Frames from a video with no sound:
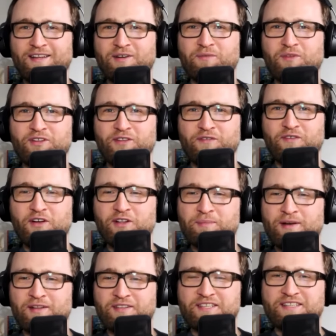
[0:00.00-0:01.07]
What you thought
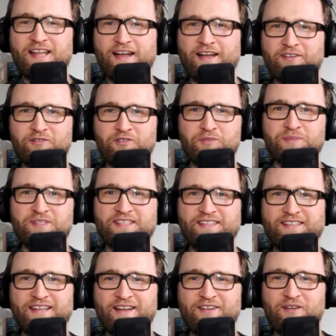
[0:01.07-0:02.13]
about the target groups
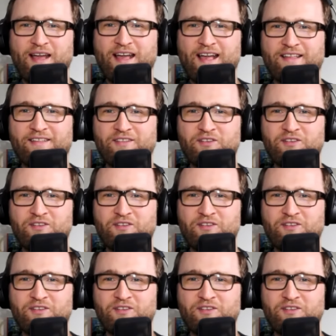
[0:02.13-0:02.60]
Nintendo has